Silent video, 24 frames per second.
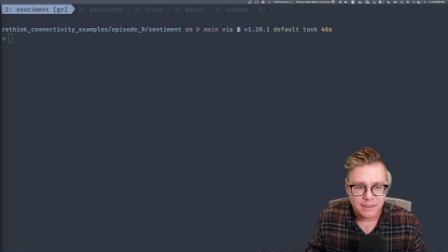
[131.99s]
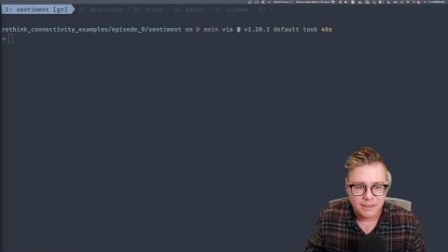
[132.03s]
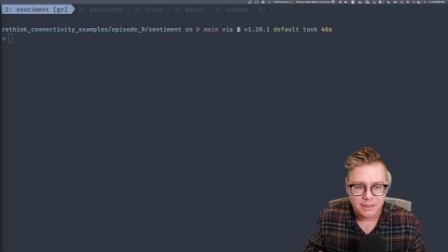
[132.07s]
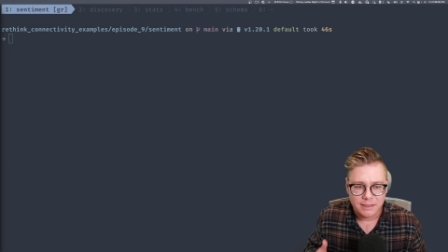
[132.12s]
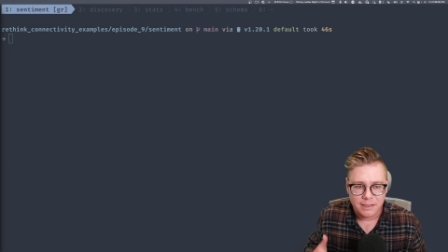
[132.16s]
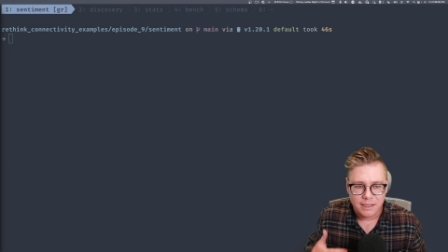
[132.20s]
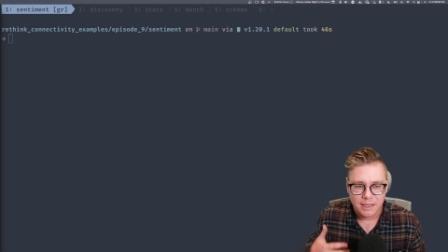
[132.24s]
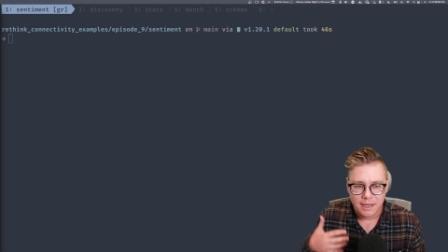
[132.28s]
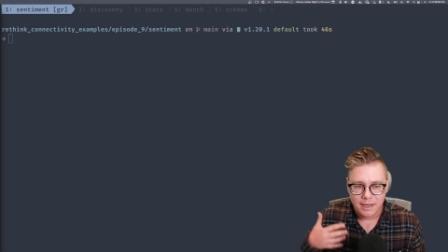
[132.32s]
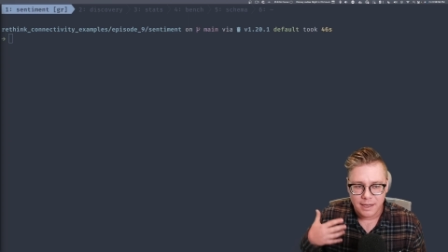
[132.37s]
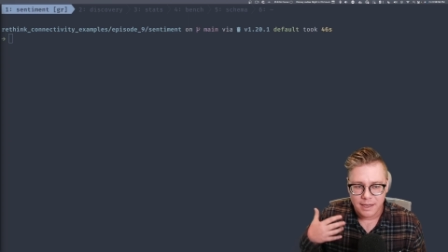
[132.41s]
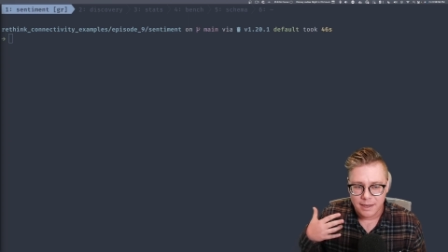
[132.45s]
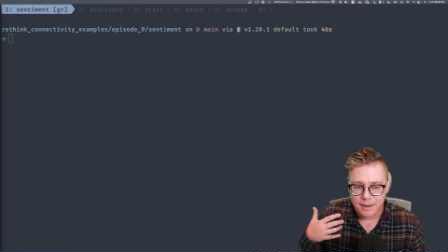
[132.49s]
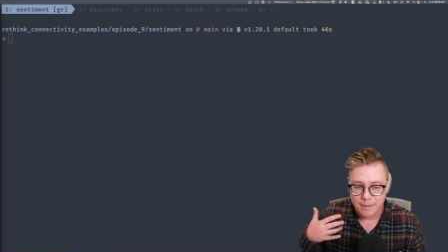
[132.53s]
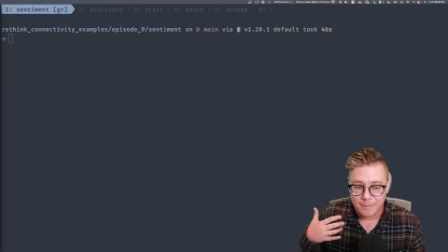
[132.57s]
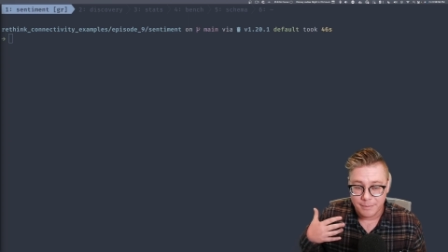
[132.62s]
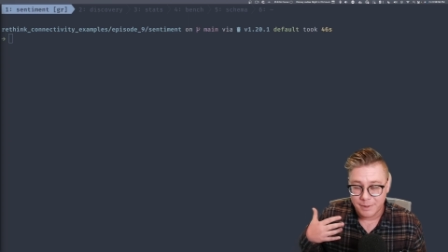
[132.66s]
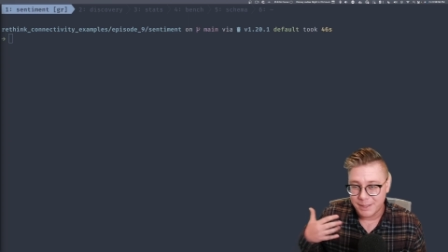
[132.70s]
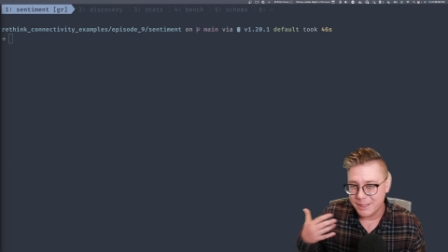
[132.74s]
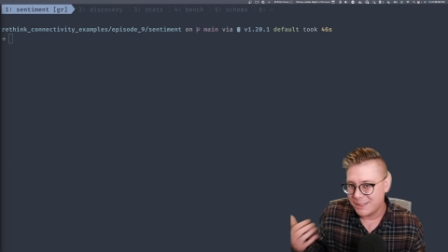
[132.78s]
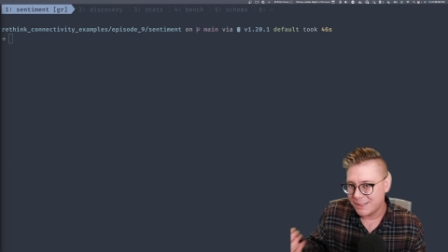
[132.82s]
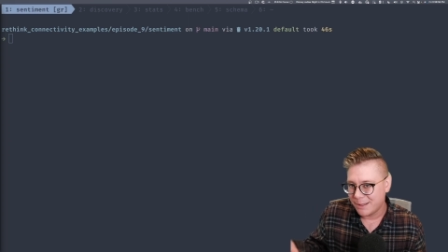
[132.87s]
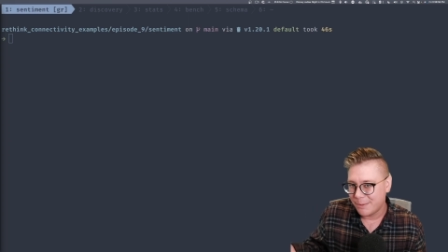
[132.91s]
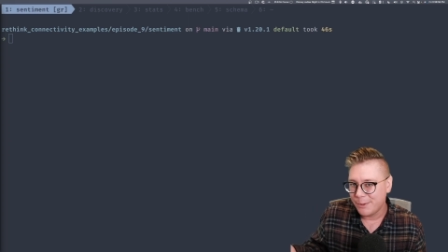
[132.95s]
because
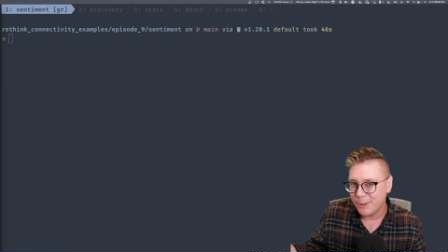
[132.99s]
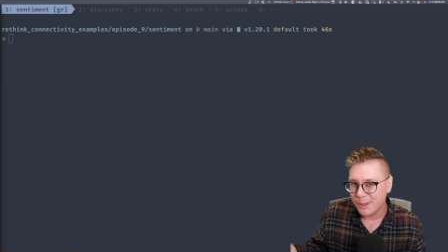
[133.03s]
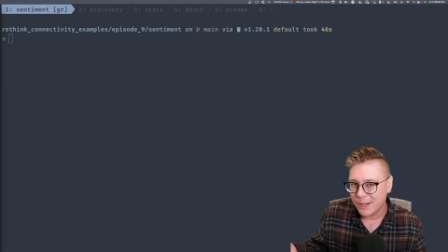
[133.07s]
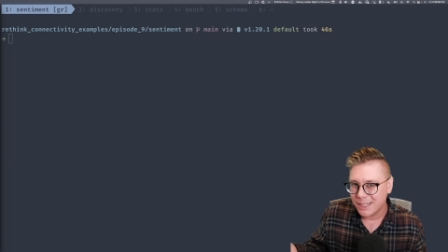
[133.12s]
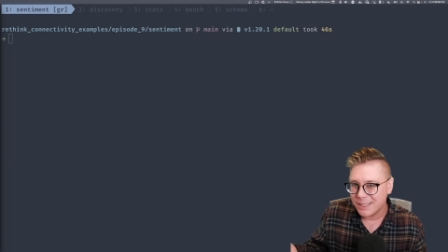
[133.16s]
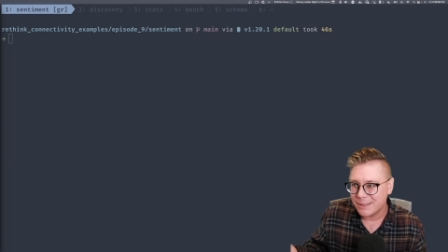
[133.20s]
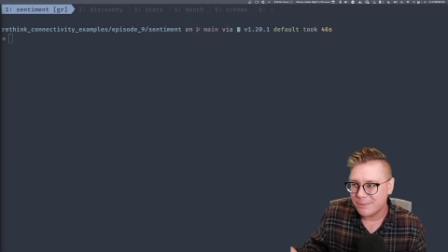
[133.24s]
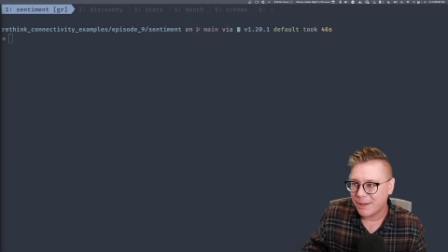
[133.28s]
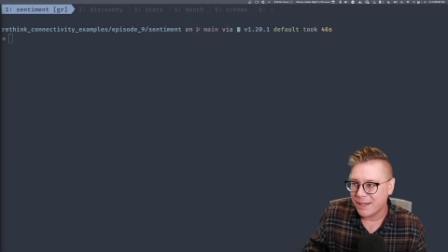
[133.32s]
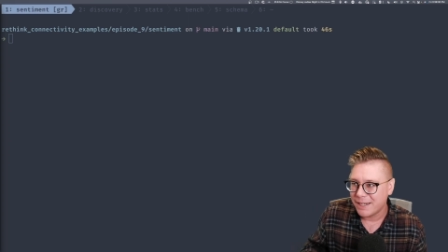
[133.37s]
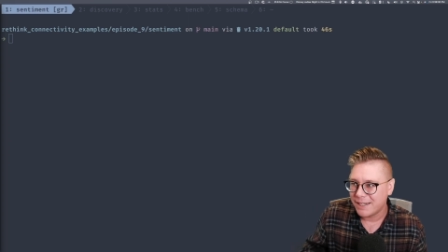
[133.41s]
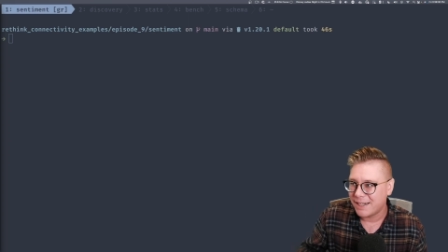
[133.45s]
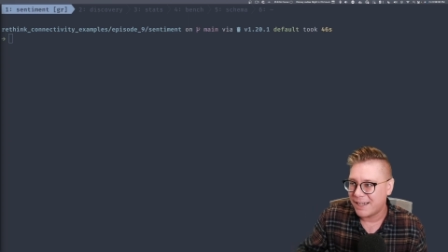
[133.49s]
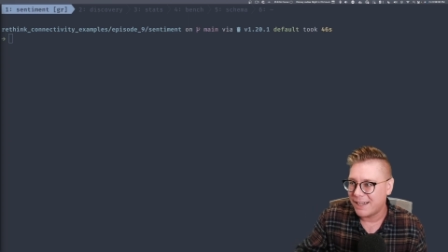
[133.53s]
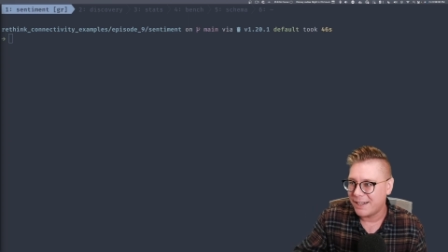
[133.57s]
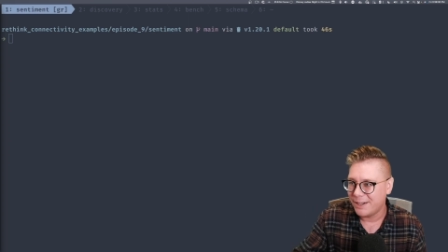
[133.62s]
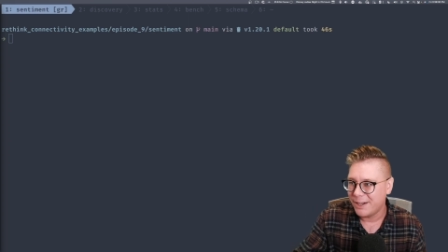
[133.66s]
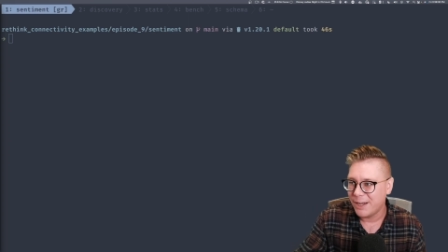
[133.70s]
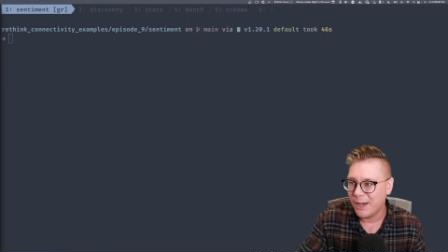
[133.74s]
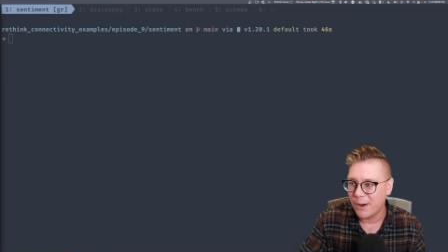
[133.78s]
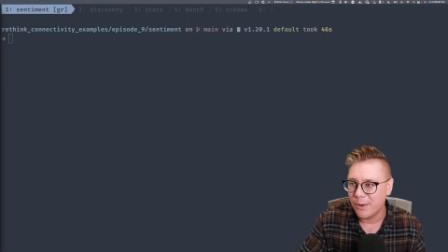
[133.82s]
some of you guys might not